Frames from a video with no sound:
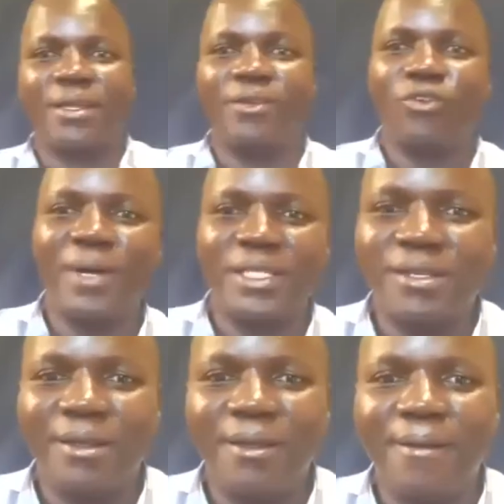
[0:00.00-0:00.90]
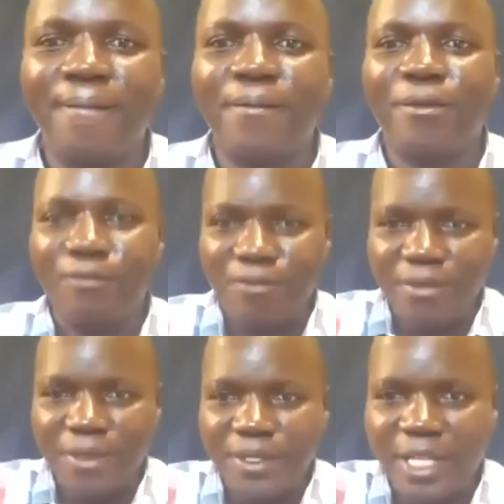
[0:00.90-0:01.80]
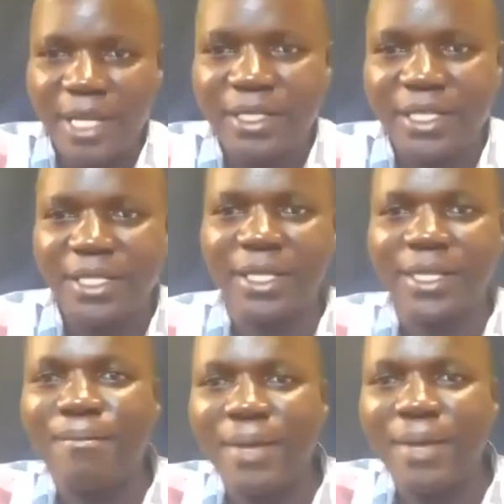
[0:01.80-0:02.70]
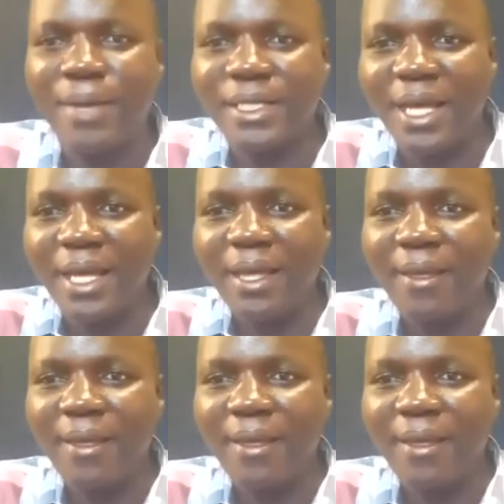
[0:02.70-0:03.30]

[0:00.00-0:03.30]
you must check the matter,